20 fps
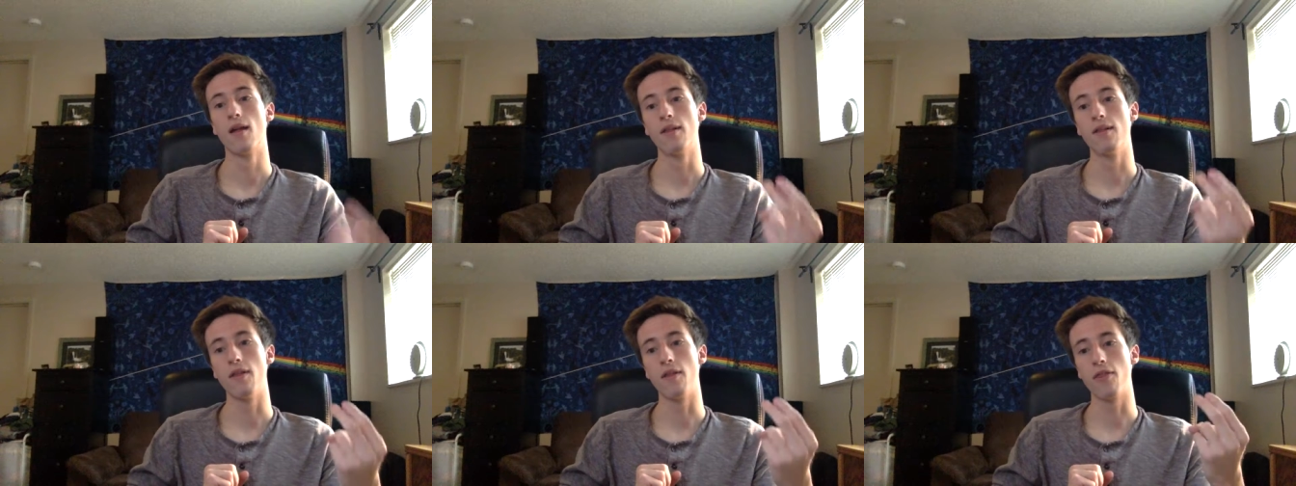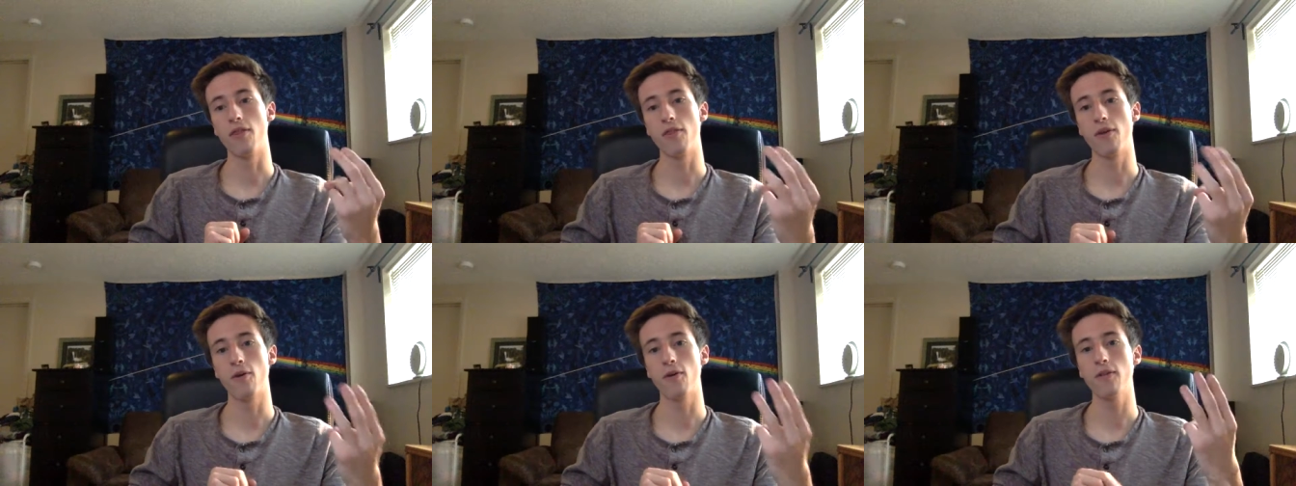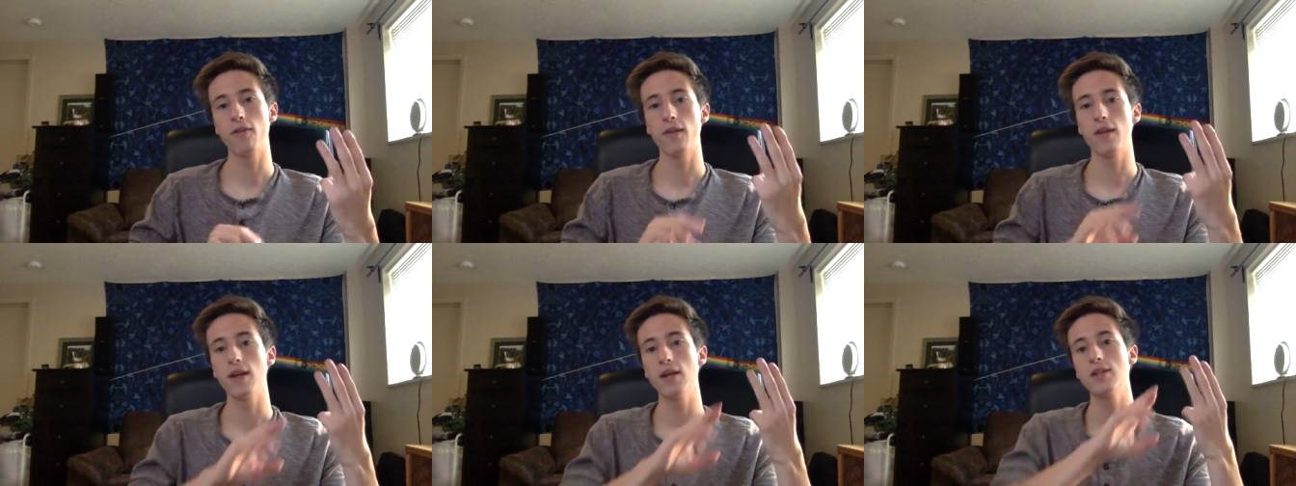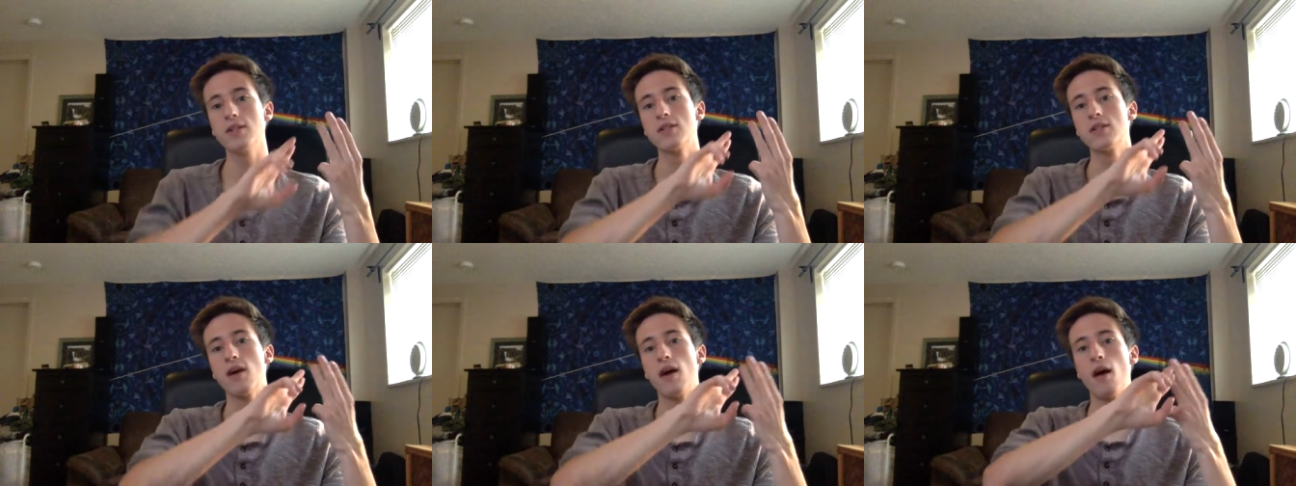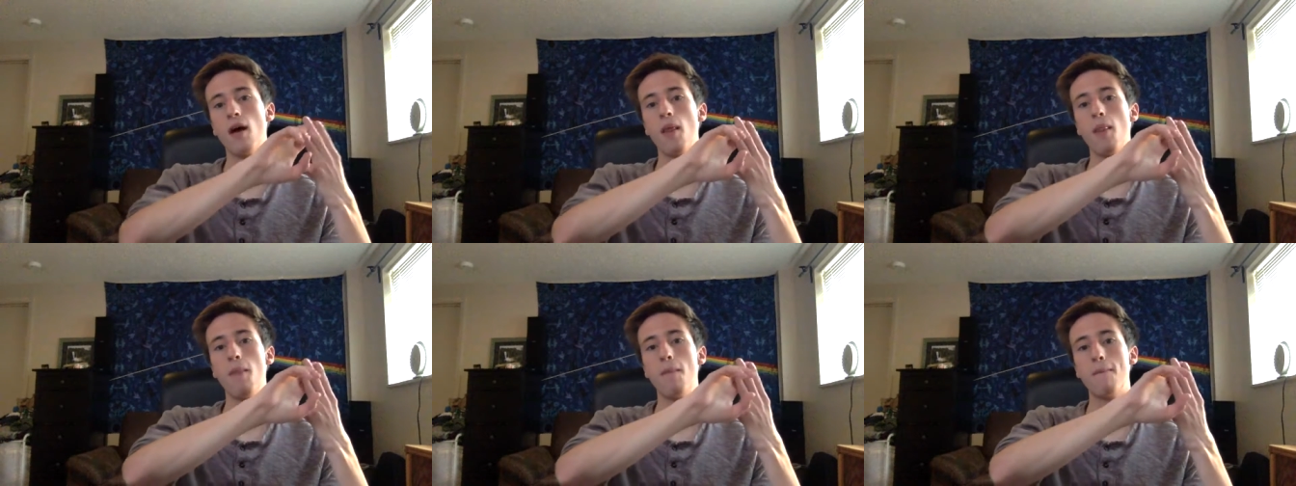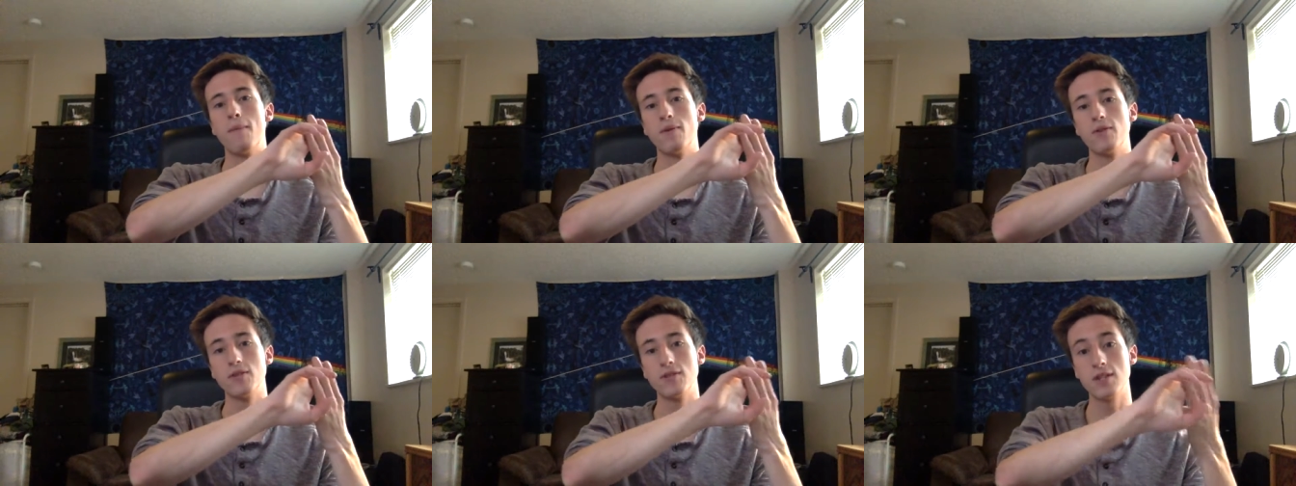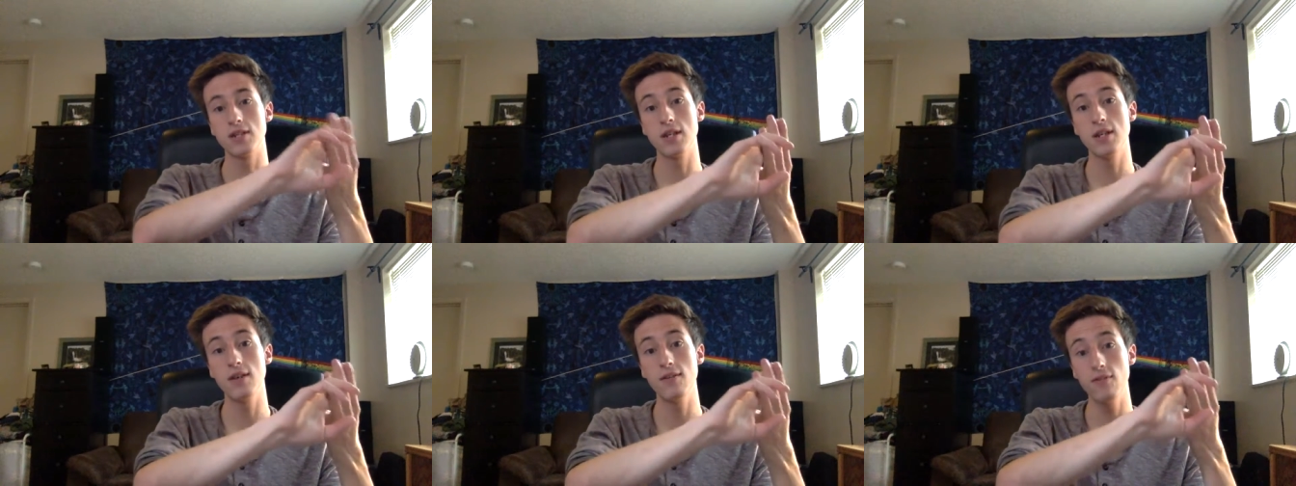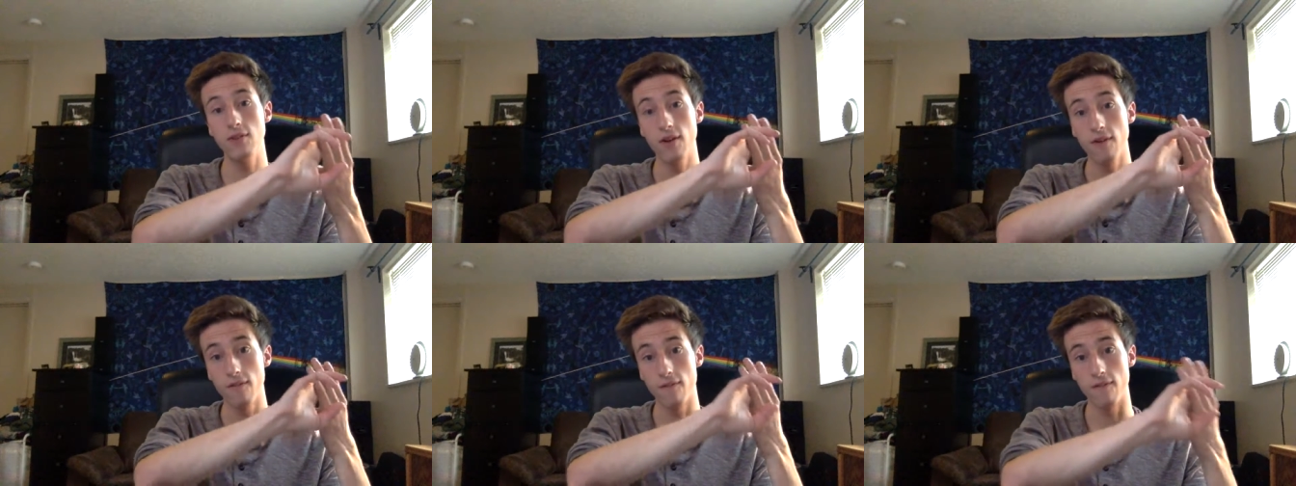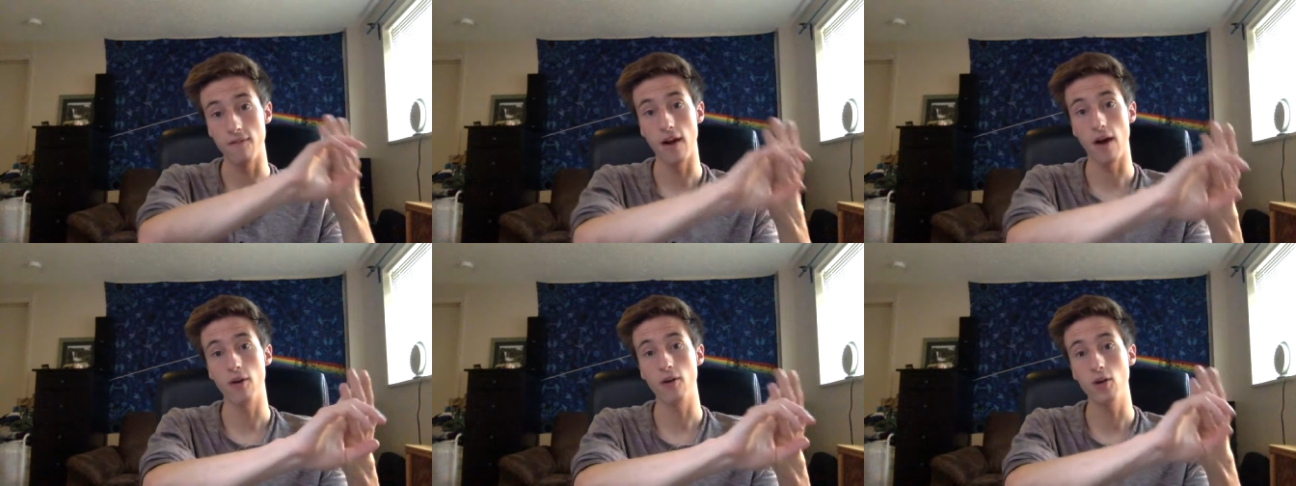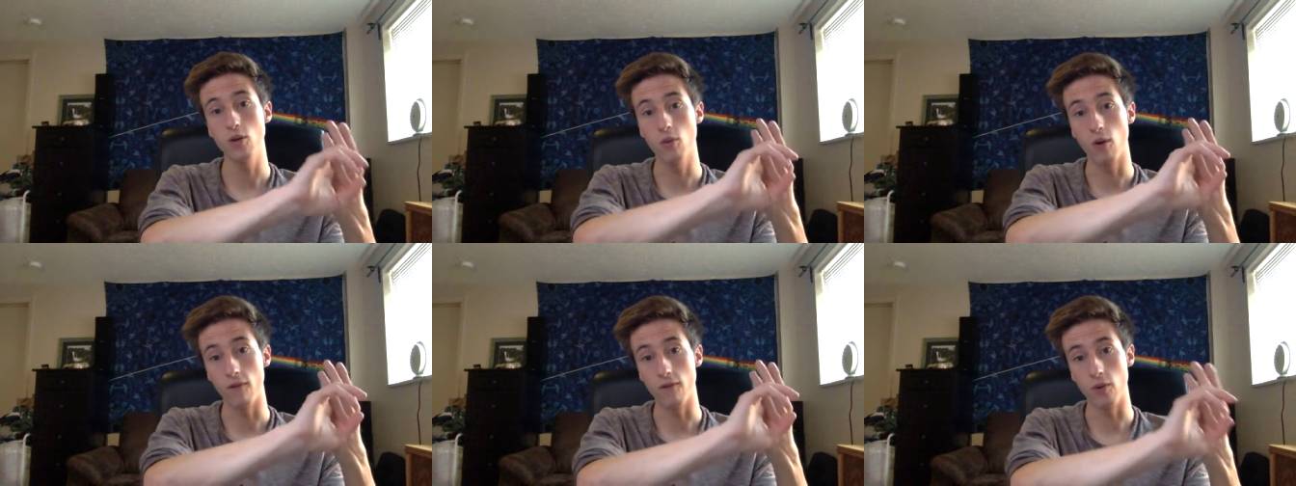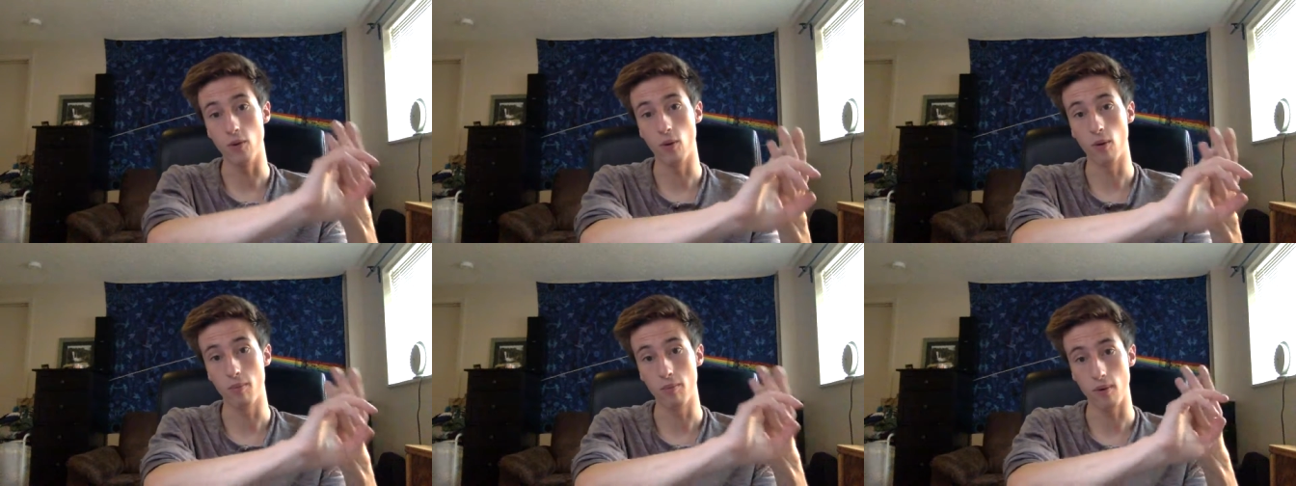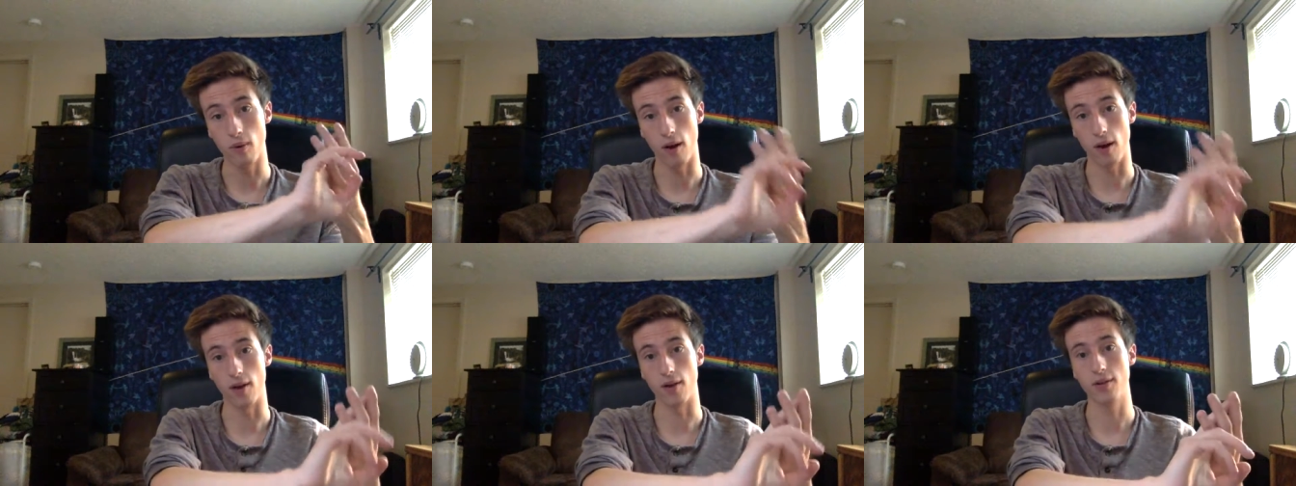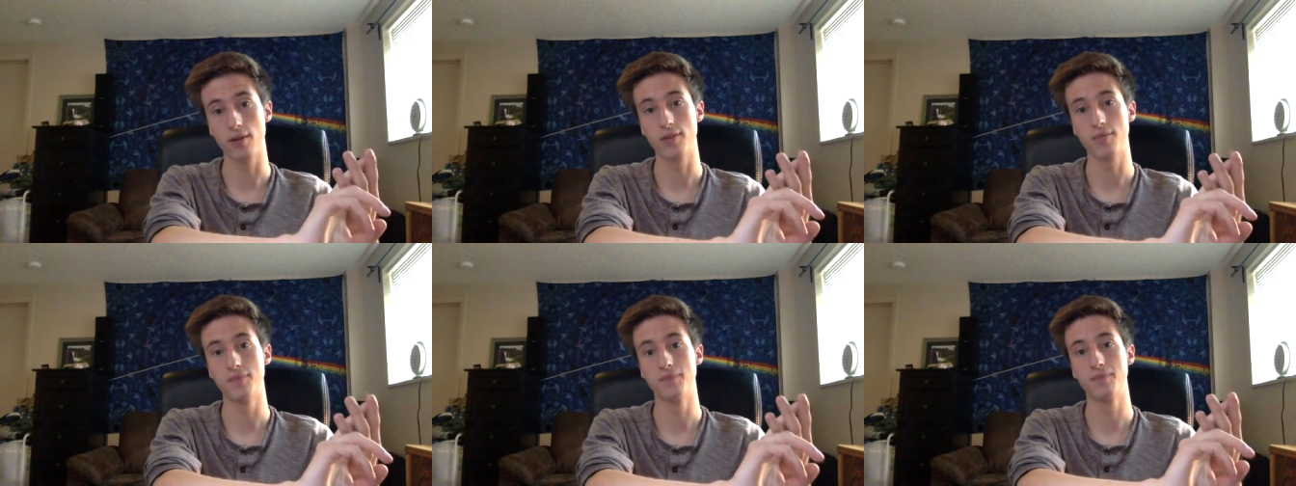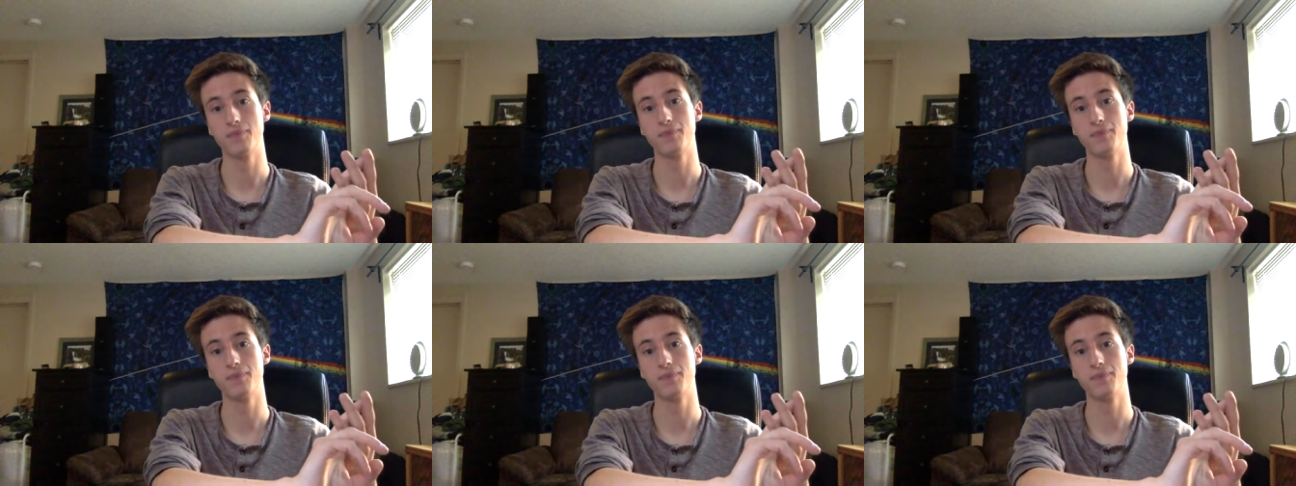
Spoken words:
And the third thing is the perceived value of your product.